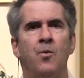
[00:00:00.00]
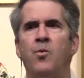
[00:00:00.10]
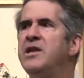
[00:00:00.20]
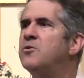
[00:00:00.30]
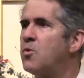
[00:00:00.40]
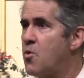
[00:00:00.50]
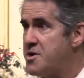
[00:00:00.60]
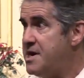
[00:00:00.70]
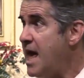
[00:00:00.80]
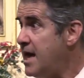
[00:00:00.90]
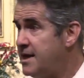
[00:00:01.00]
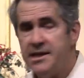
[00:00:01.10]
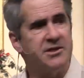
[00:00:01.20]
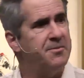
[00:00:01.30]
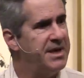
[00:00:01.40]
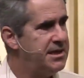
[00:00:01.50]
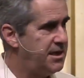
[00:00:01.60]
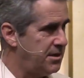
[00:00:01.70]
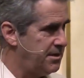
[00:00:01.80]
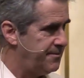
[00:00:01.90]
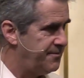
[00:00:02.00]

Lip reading: When you're ordained, it's a big deal.